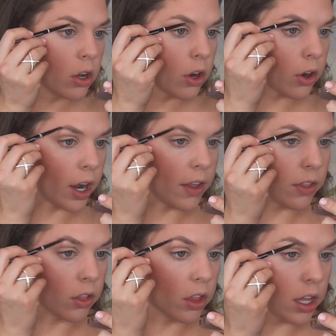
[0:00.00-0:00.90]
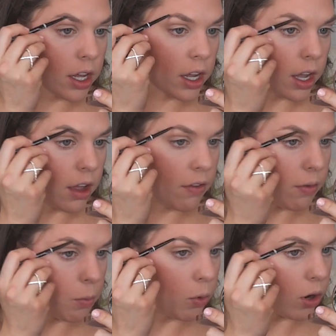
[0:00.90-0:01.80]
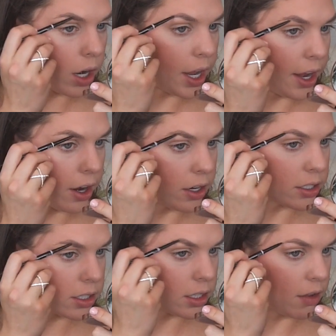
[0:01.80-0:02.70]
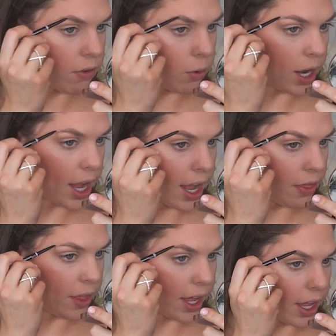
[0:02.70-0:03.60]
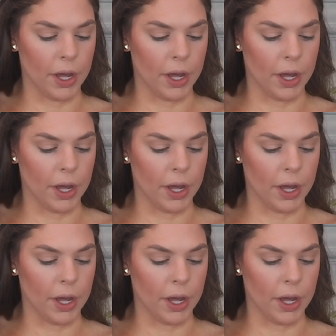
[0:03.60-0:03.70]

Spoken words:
create the look of more hairs if you want to add that.